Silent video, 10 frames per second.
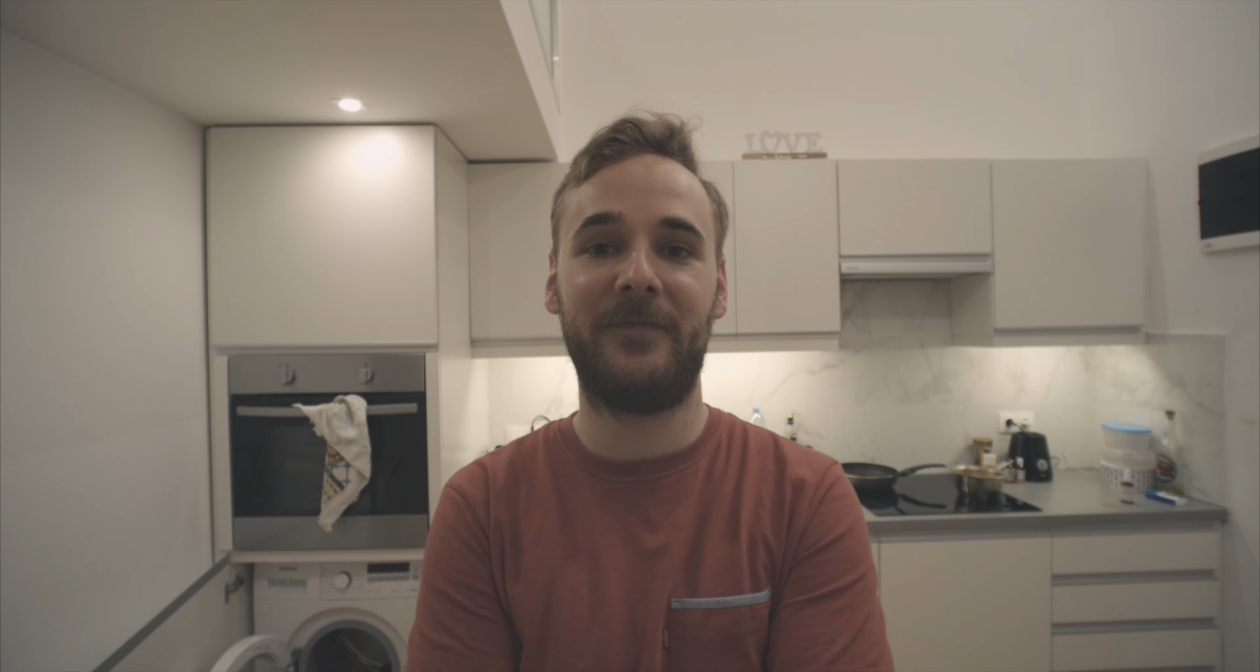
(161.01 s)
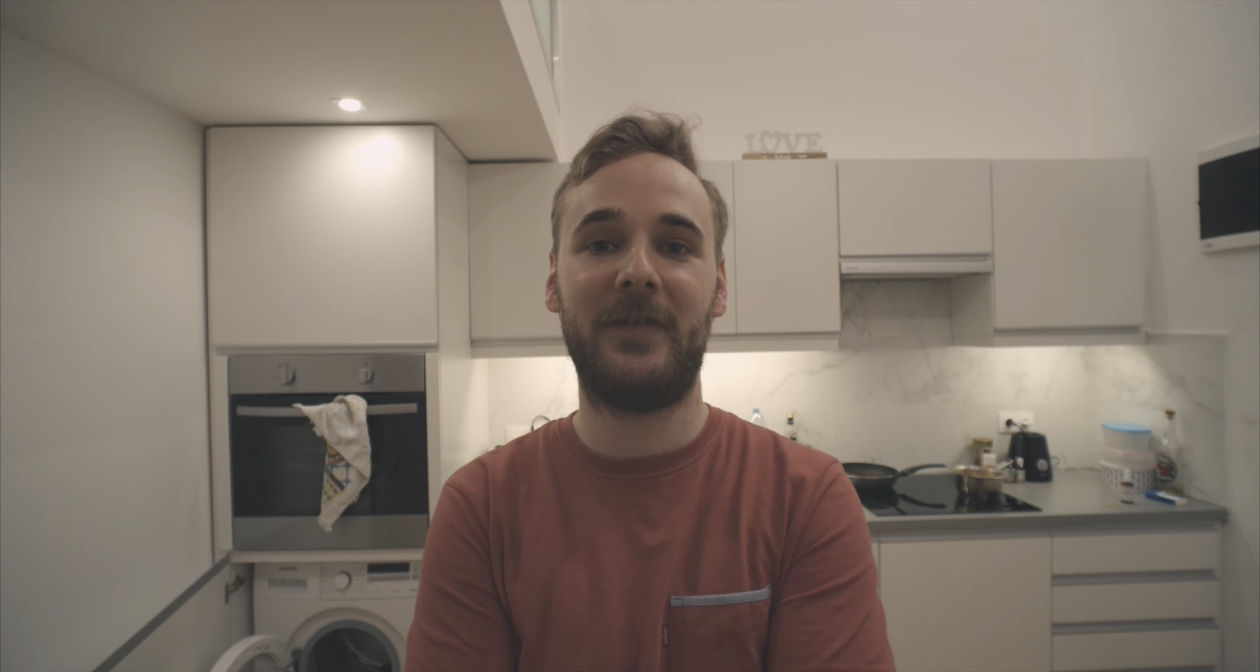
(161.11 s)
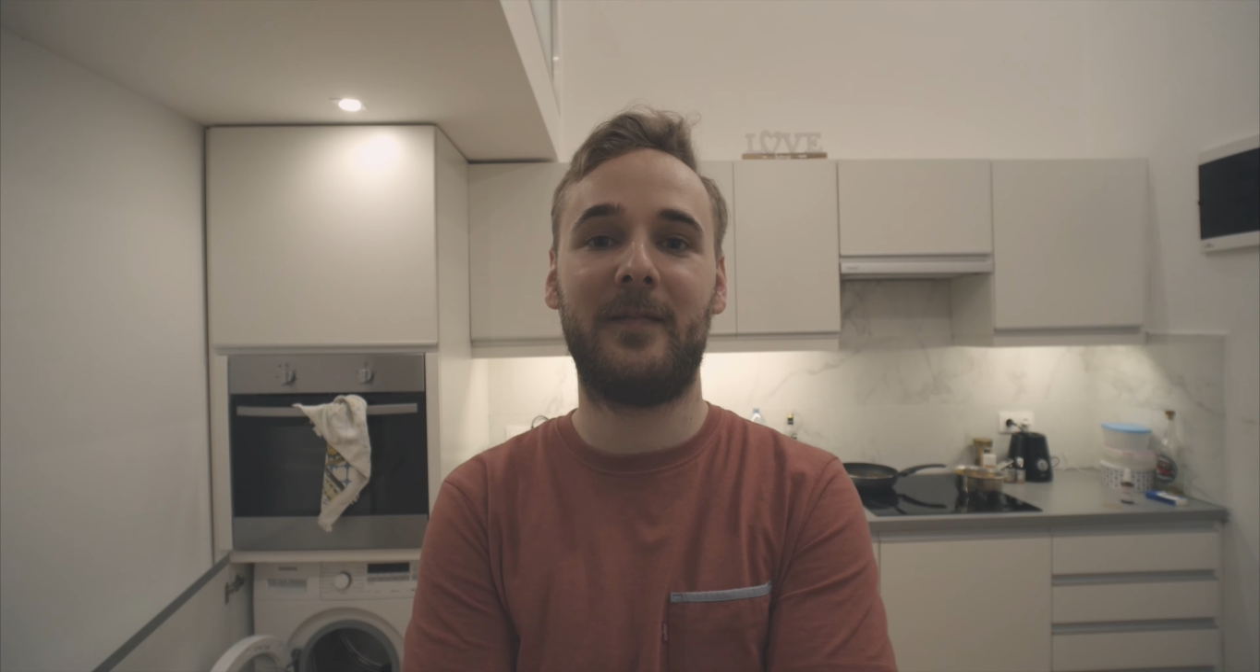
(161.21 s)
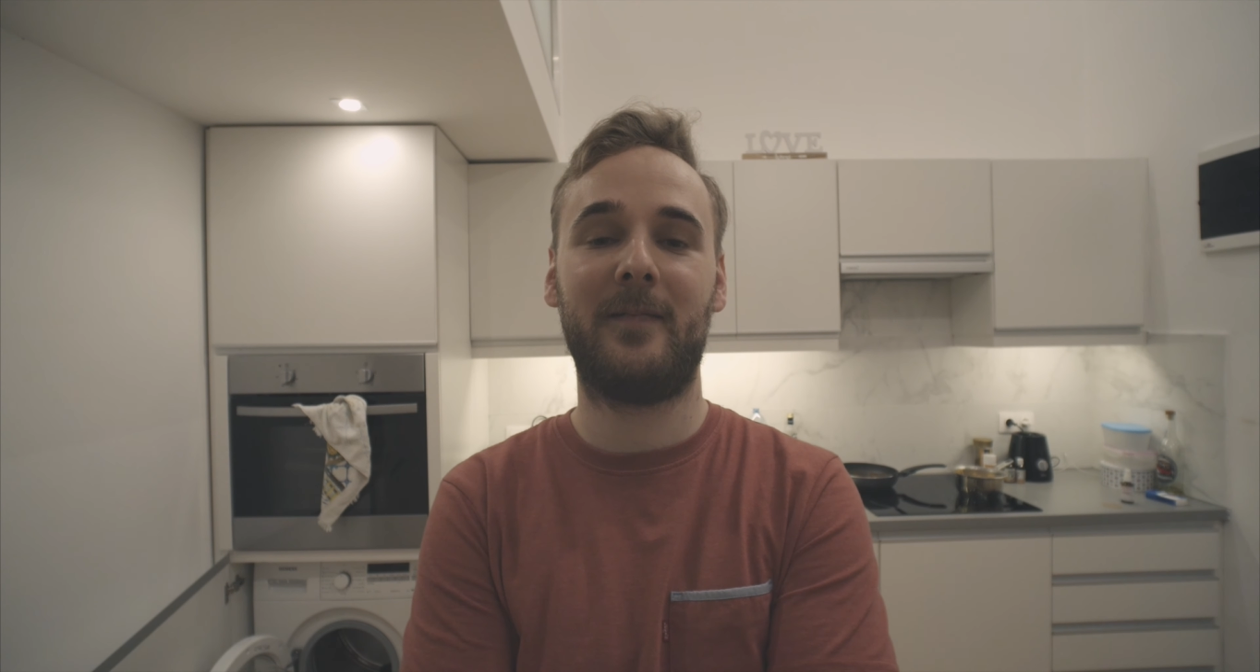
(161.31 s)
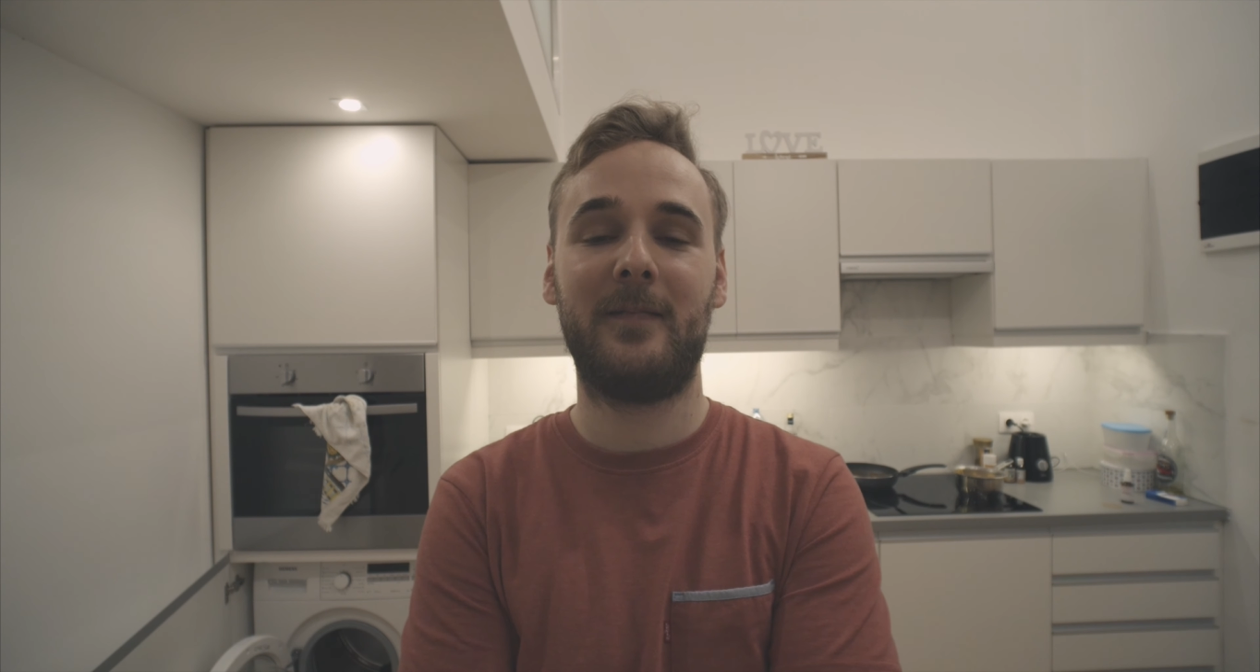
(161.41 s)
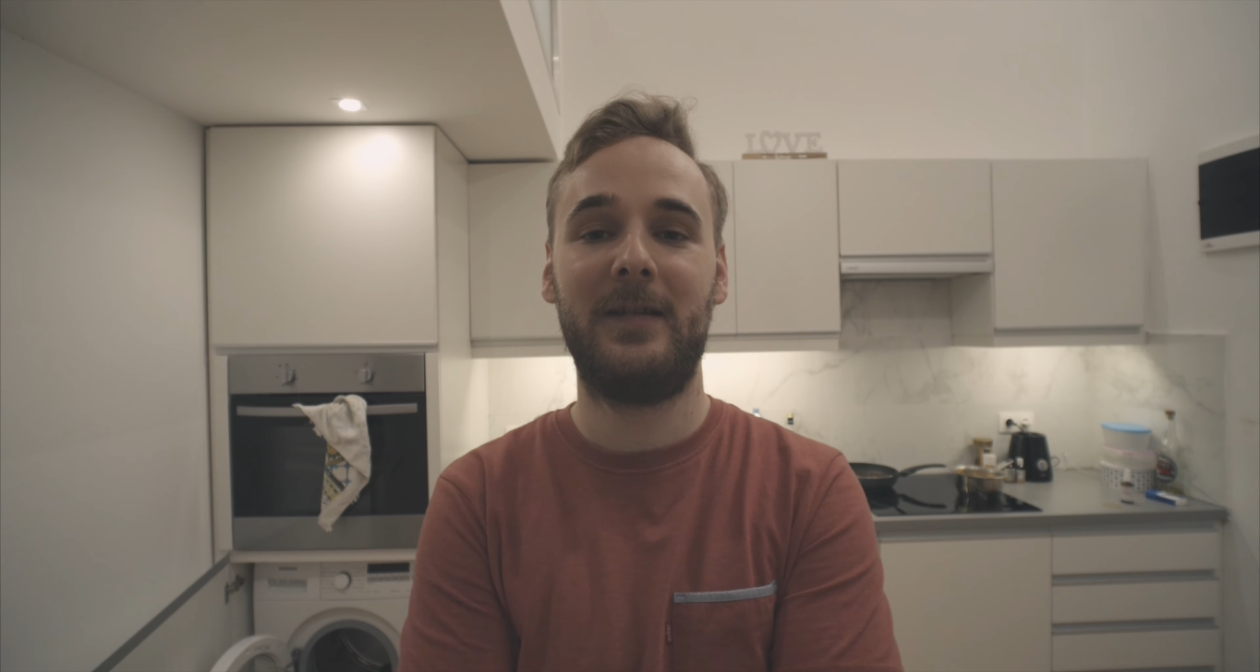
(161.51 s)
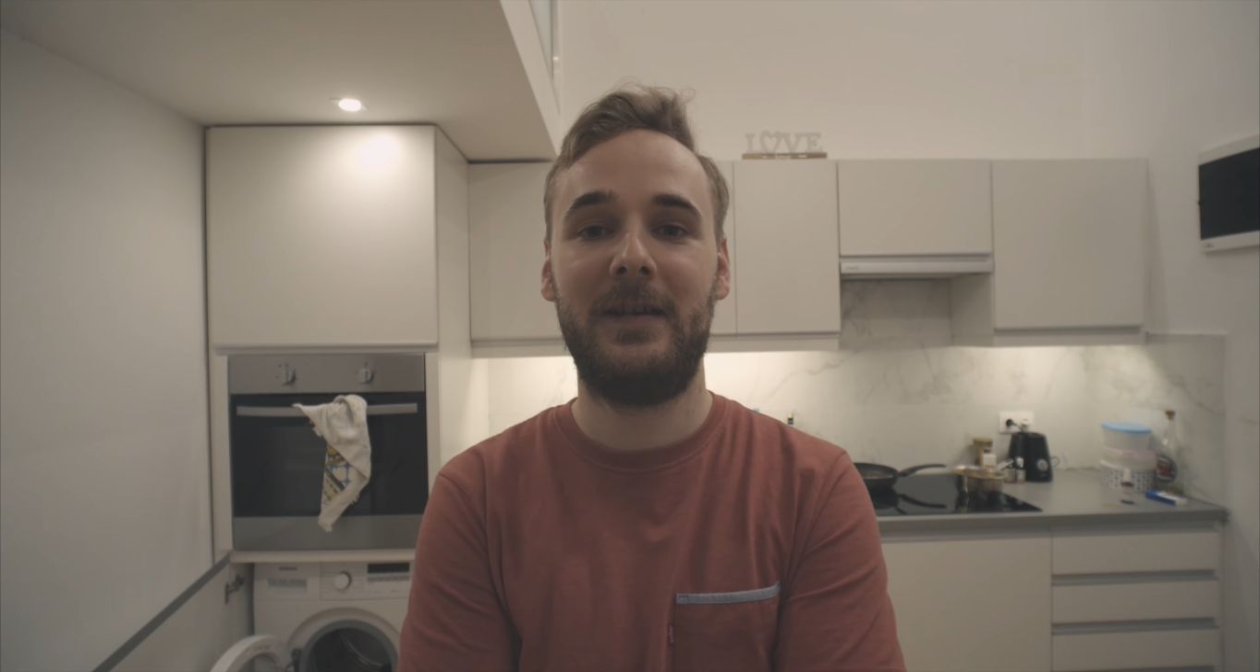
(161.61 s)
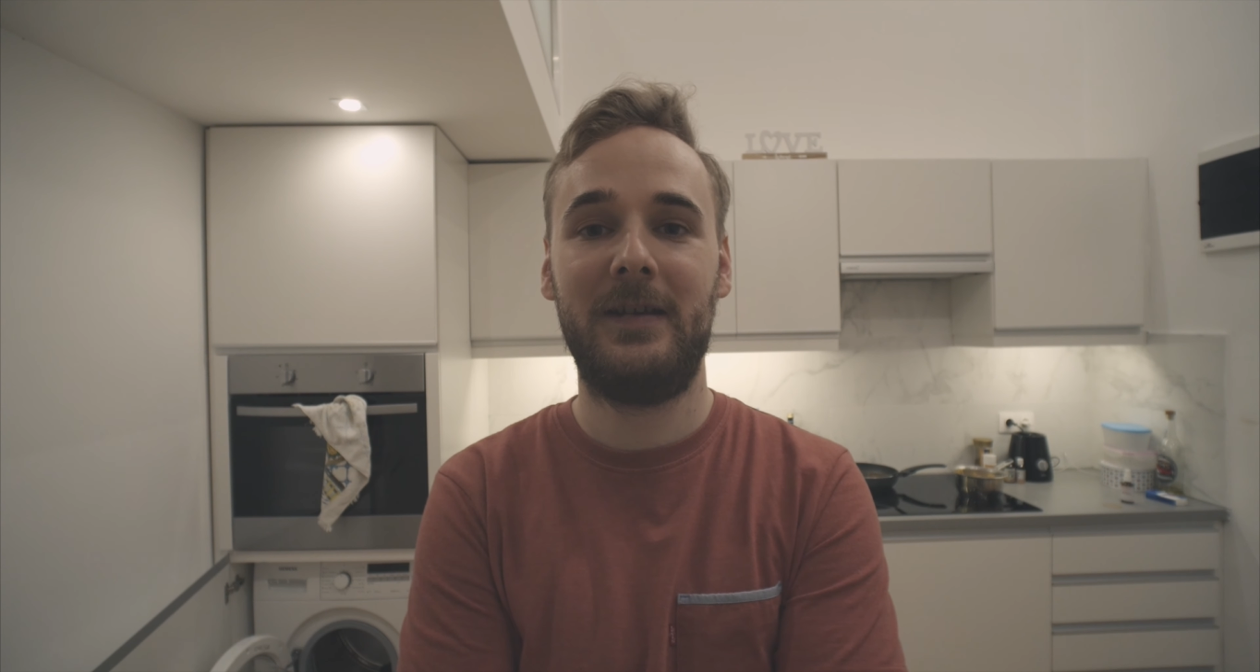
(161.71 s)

friends